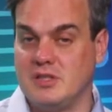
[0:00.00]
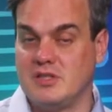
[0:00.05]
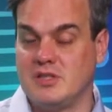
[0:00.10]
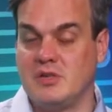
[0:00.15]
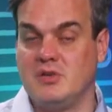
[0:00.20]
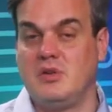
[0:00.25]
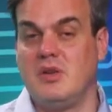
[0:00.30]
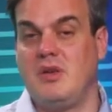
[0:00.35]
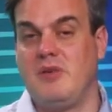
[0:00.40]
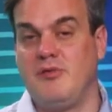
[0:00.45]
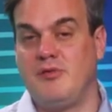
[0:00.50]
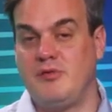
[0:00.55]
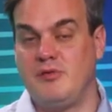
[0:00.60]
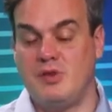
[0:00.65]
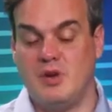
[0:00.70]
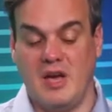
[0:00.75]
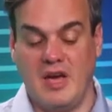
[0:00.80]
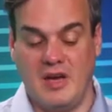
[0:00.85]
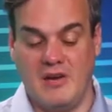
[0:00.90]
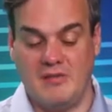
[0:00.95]
So if
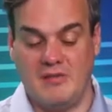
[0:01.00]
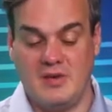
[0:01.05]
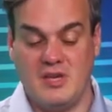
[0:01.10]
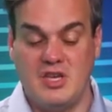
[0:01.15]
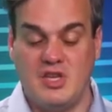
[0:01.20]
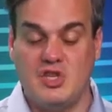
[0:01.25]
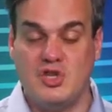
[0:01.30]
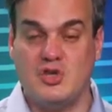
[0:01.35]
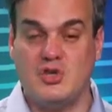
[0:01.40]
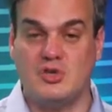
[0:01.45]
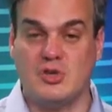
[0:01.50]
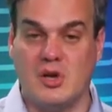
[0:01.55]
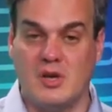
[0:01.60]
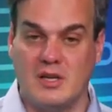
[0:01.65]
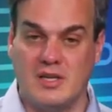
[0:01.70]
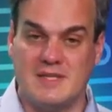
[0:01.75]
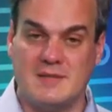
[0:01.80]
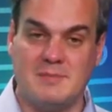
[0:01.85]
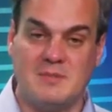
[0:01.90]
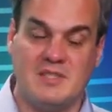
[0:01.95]
you have issues on
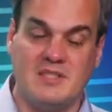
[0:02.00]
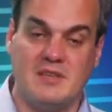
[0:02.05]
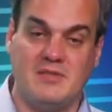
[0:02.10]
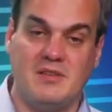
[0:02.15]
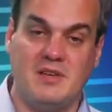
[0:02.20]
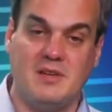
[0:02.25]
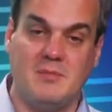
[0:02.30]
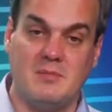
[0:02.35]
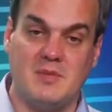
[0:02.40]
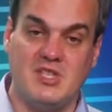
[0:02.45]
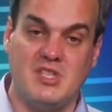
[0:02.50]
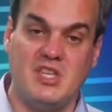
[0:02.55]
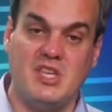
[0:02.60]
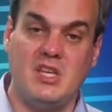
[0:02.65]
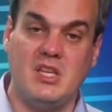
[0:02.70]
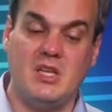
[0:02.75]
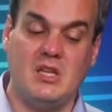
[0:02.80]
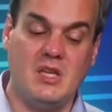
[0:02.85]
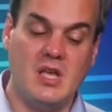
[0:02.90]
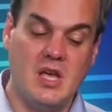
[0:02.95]
a specific
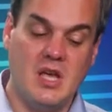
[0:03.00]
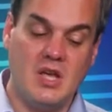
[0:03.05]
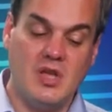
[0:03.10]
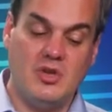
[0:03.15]
machine,